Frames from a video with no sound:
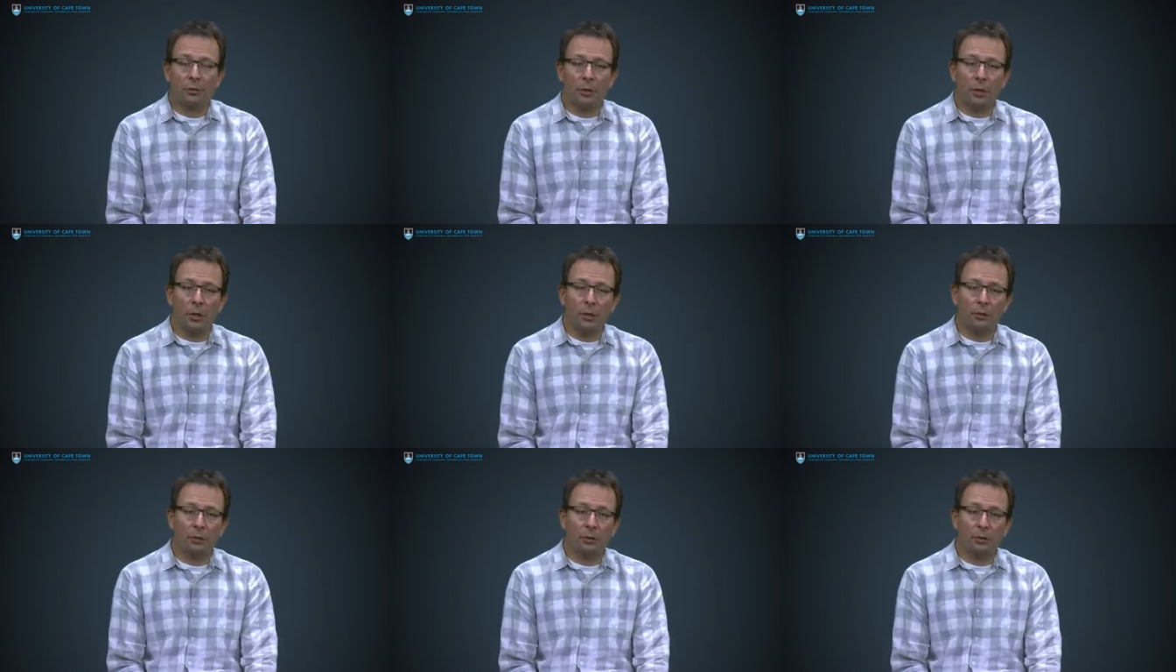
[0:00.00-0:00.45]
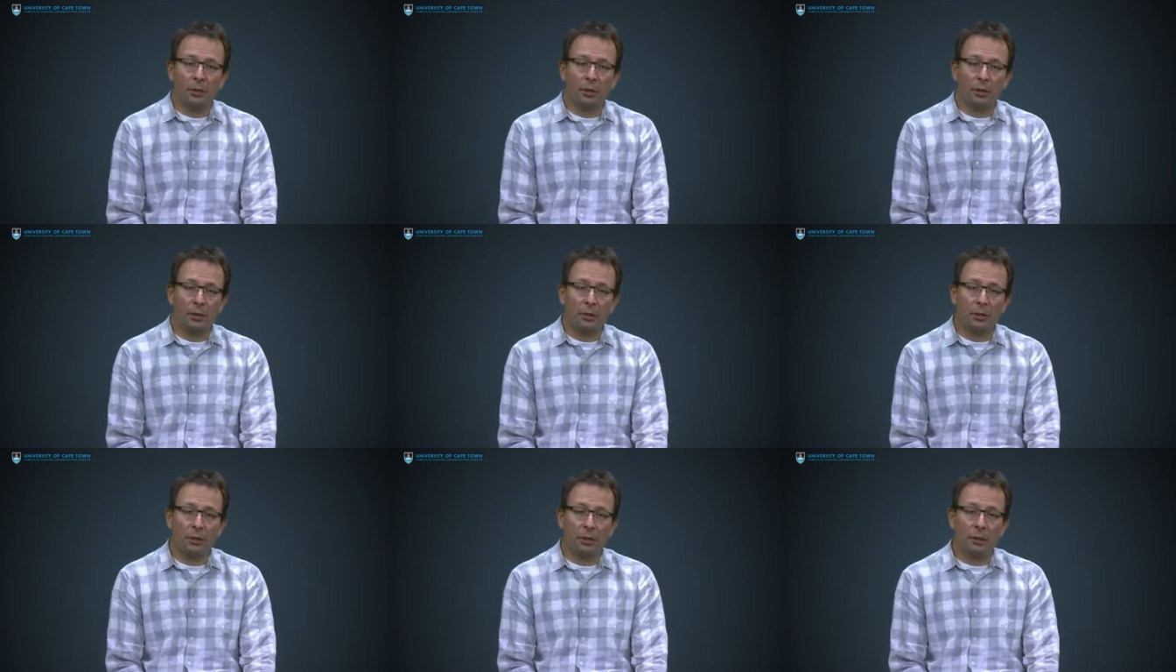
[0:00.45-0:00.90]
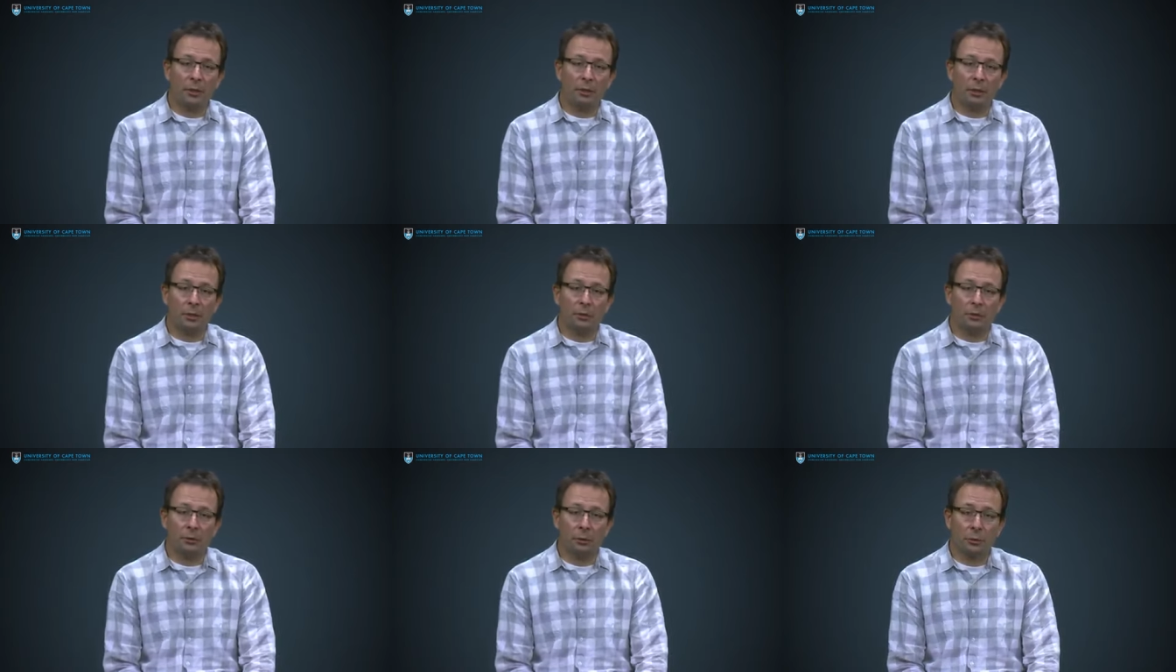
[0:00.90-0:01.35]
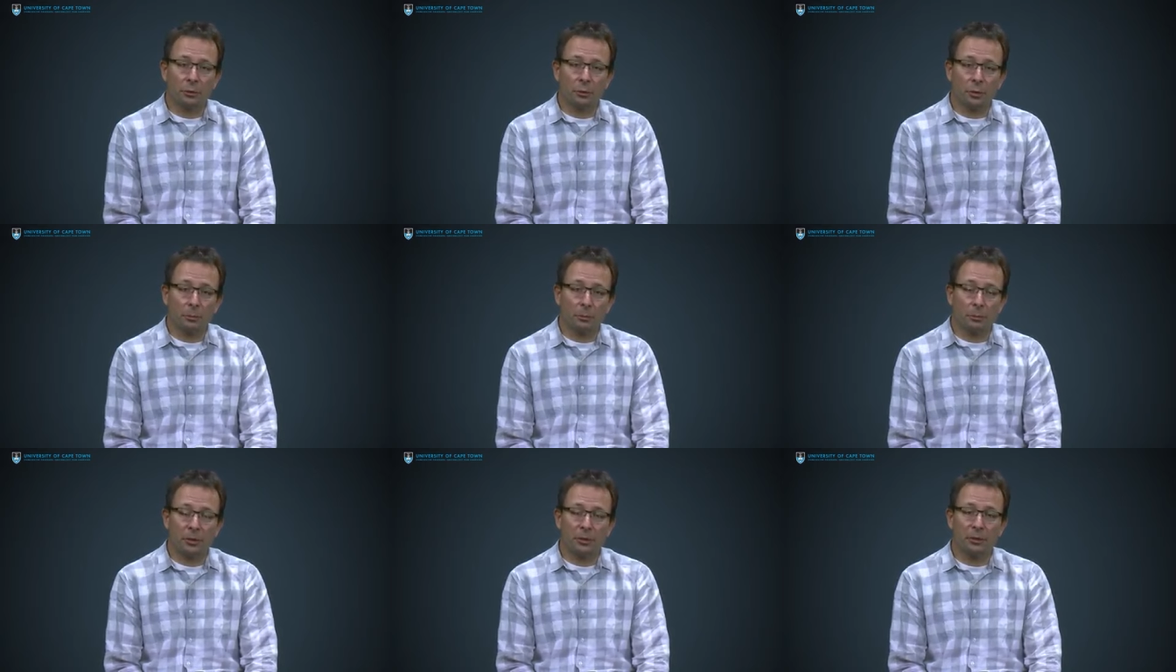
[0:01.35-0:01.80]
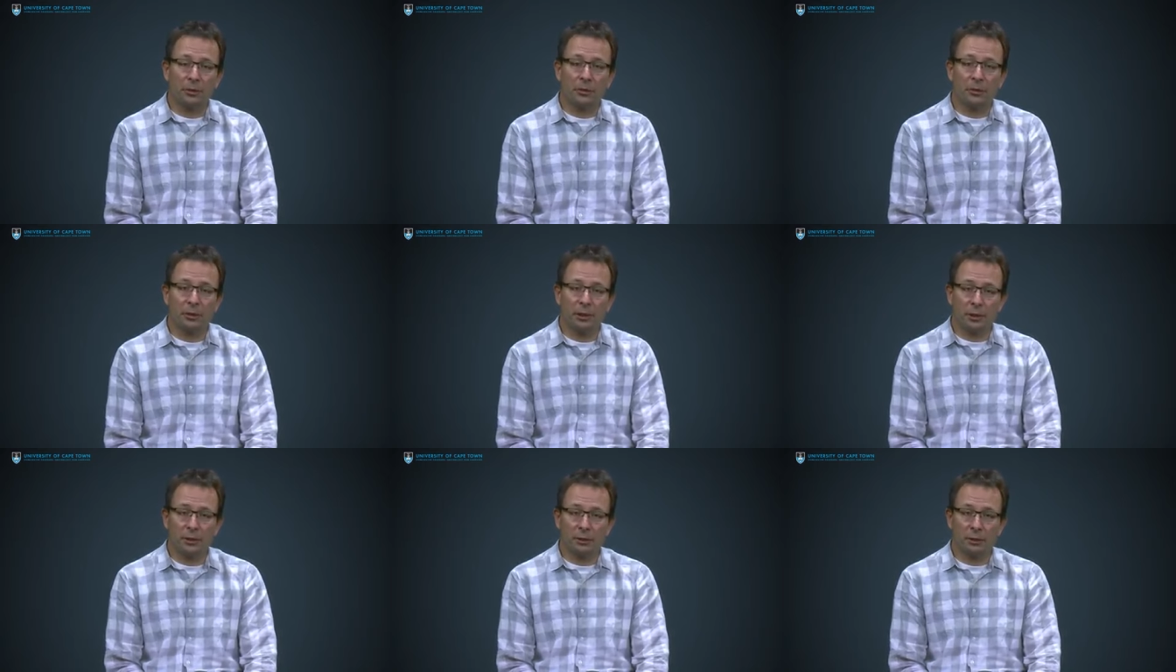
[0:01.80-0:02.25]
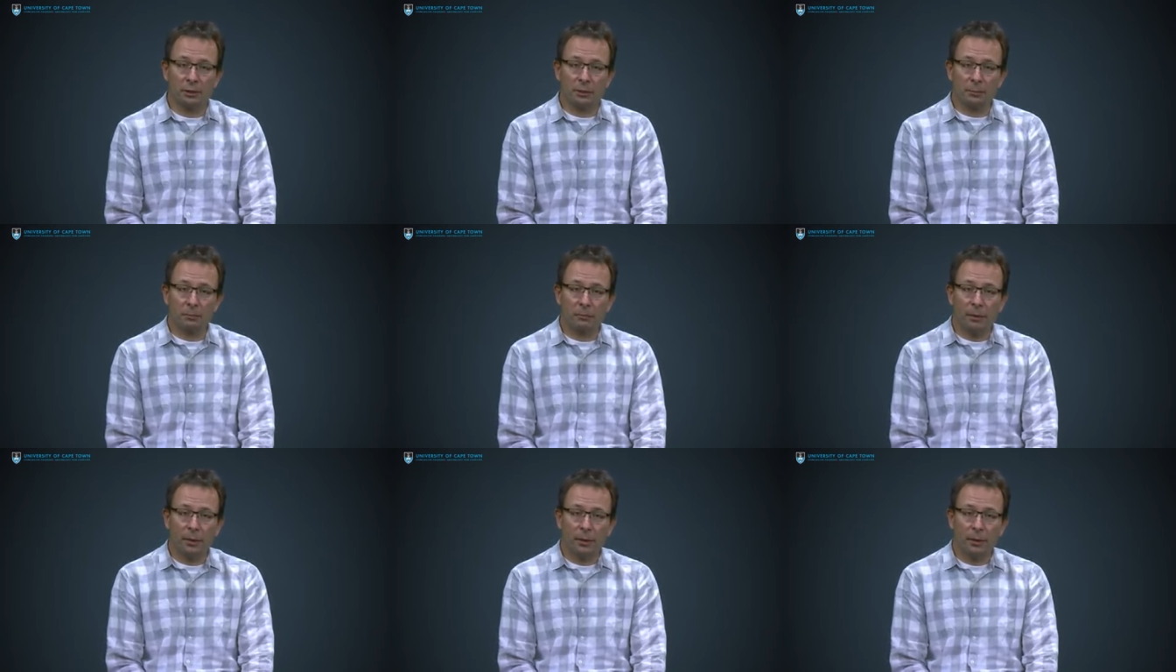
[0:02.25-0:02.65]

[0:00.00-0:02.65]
note in the industrial and business sector